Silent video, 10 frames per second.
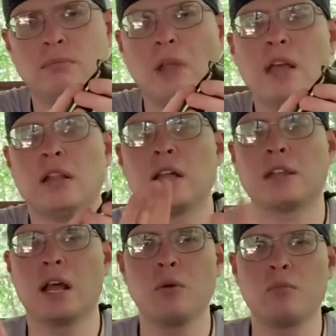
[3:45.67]
Not
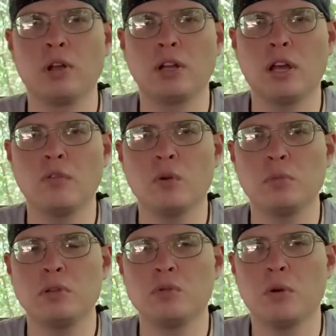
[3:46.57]
that I would bring a knife with
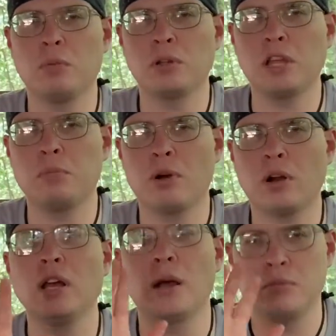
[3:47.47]
me to a birthday
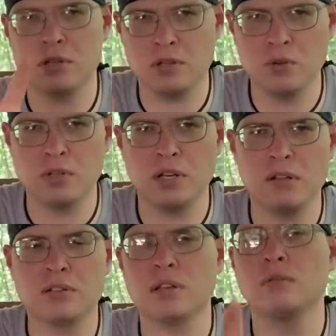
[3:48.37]
party, I'm just using
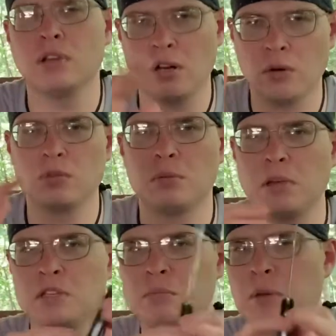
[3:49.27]
it to, to
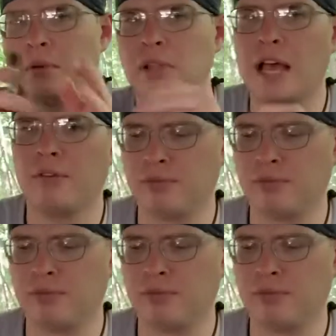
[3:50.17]
make some people laugh.